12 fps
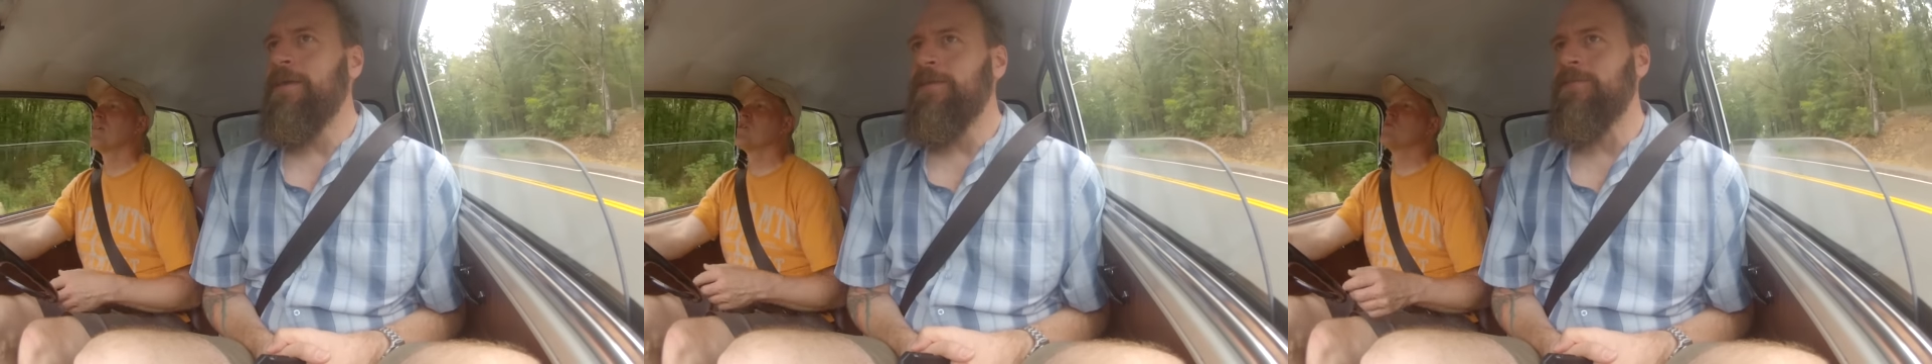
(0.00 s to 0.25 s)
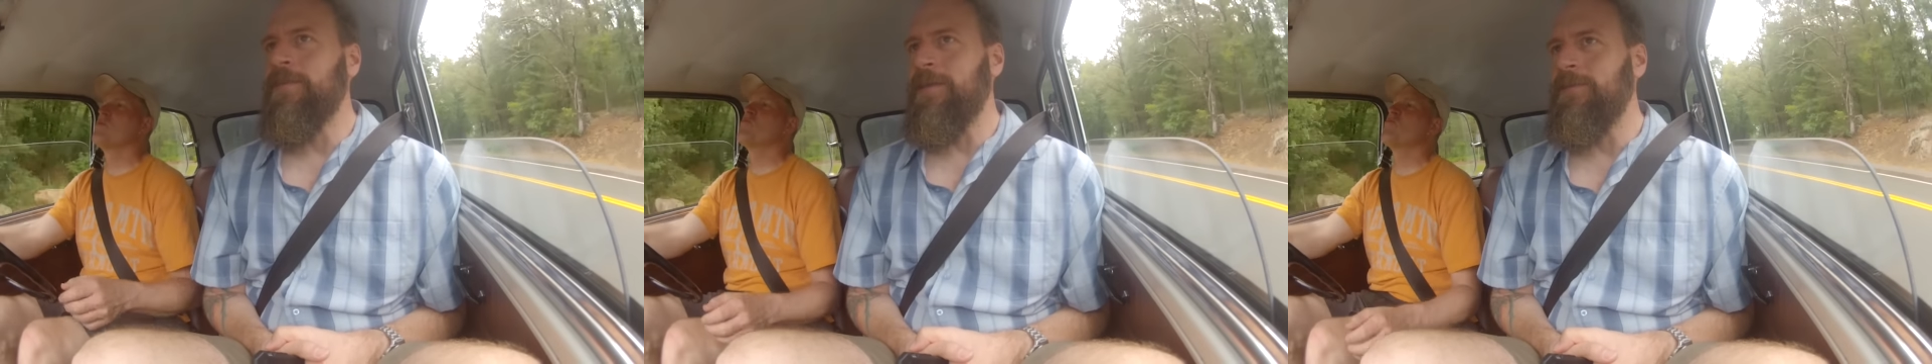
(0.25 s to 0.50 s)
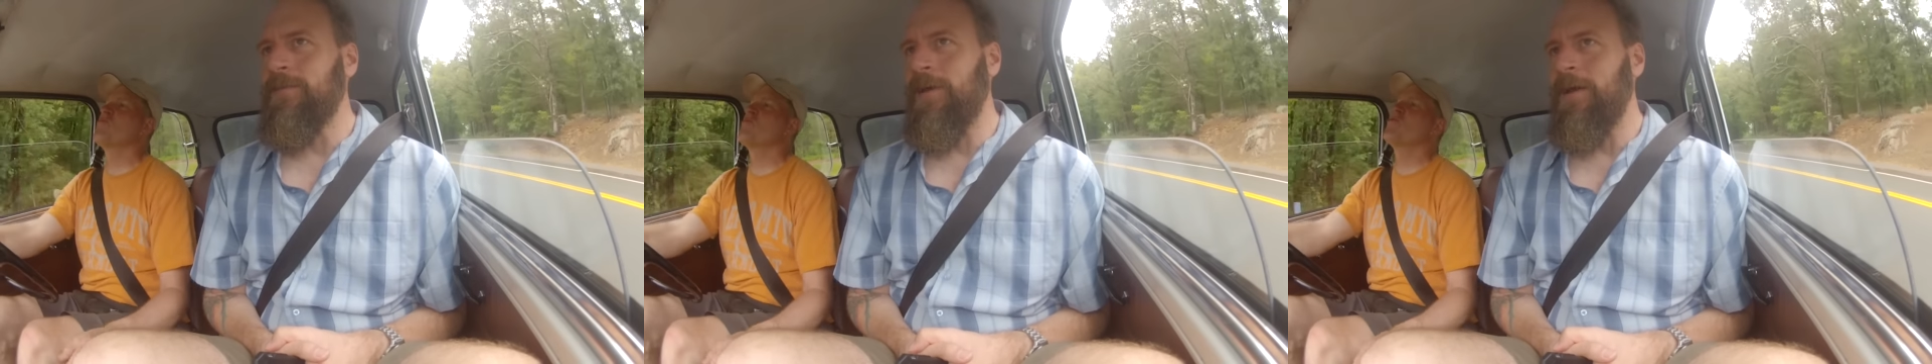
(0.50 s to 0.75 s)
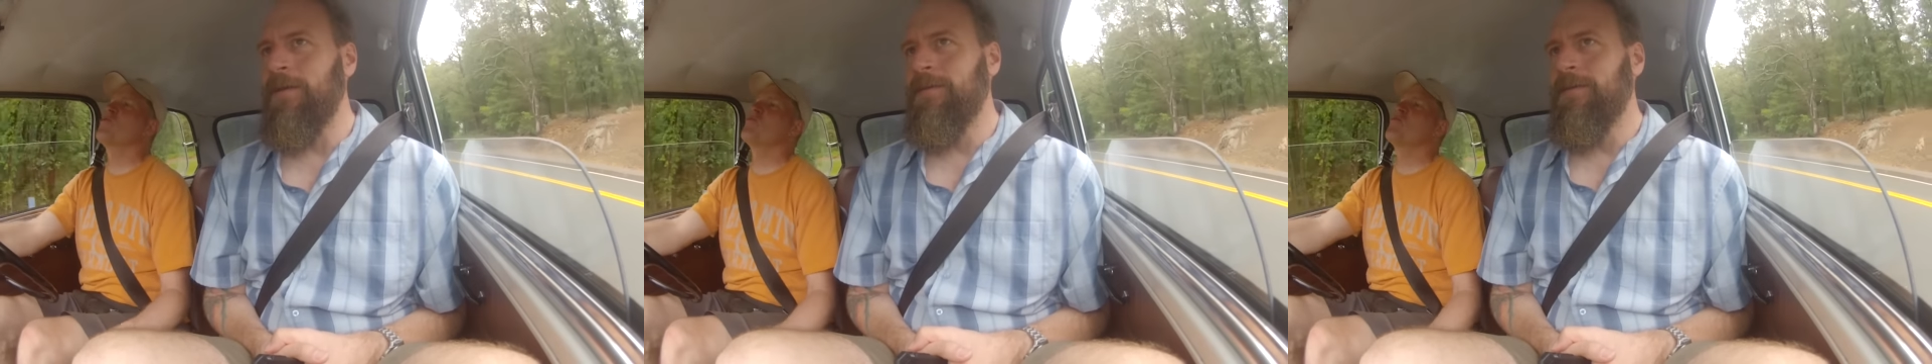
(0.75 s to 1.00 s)
is that
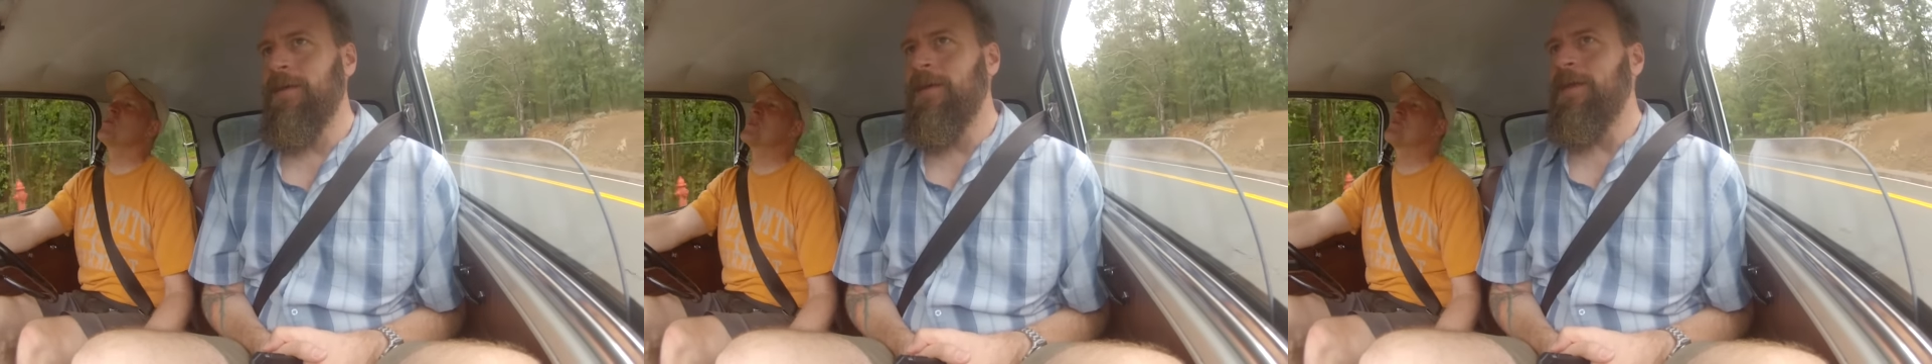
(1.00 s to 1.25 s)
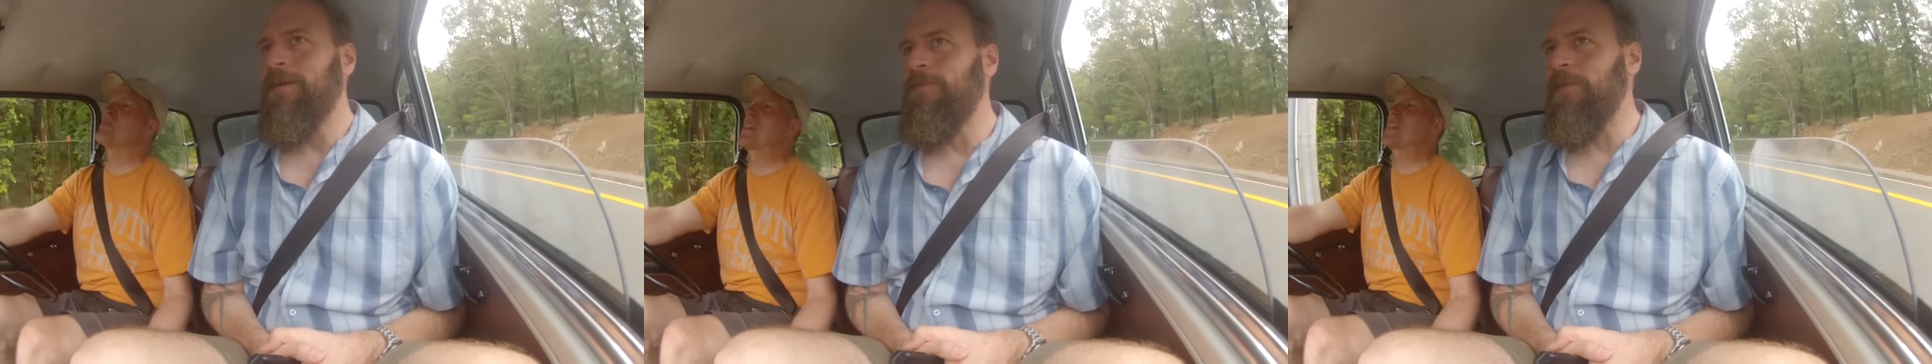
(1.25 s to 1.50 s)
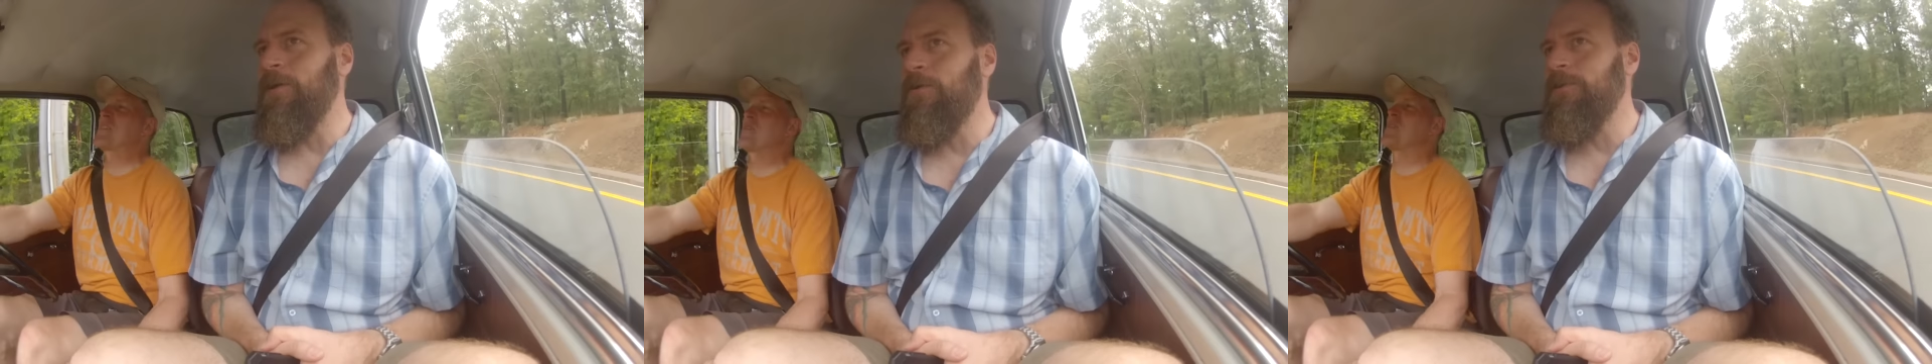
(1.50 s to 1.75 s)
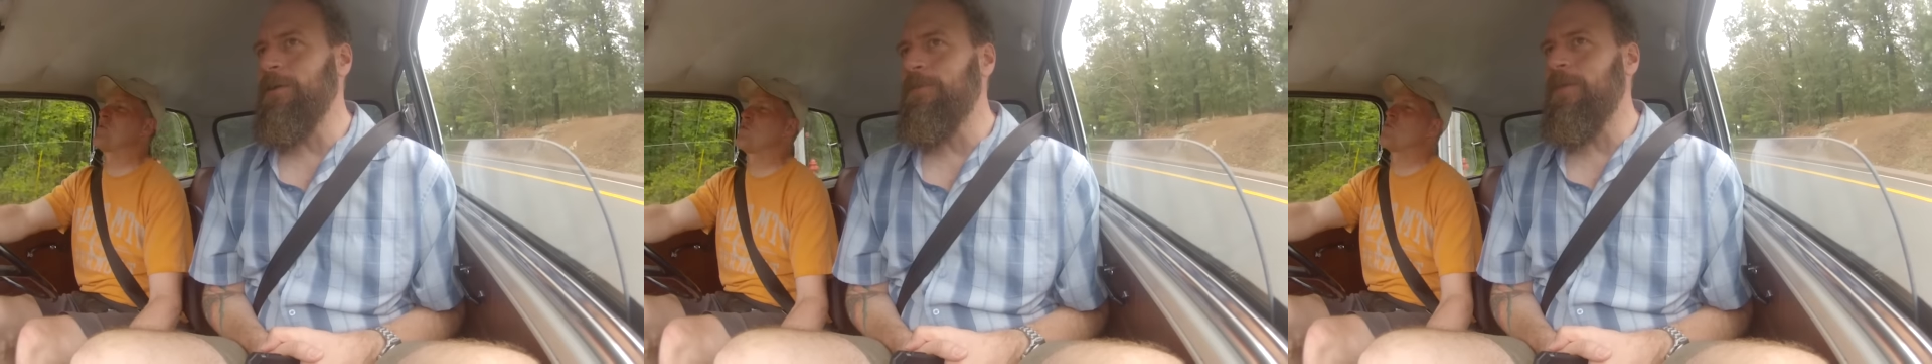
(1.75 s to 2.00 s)
if the
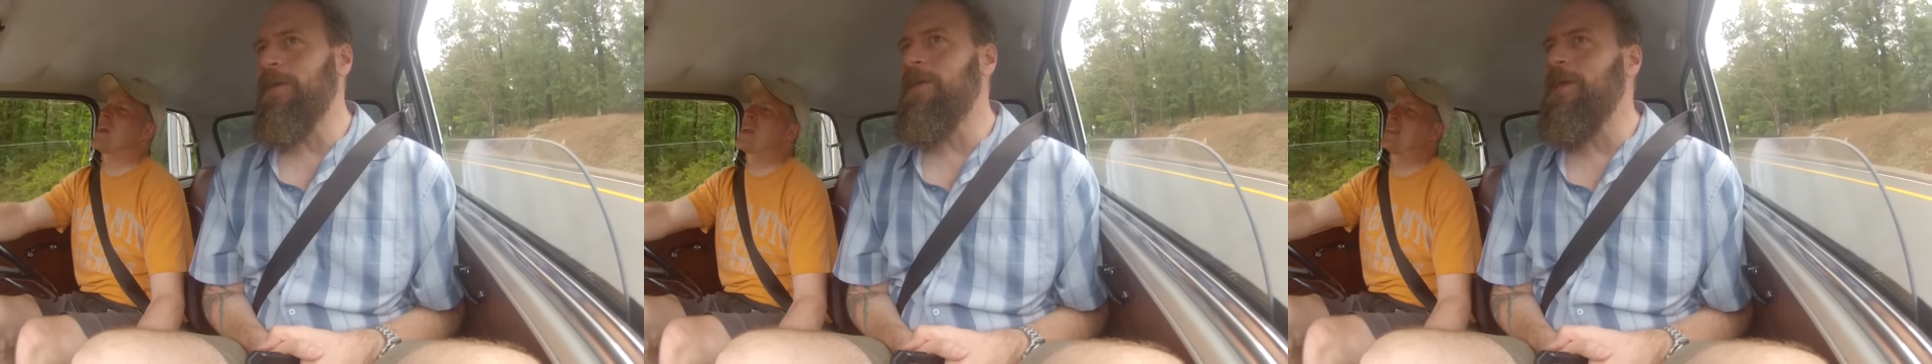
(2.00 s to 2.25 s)
only thing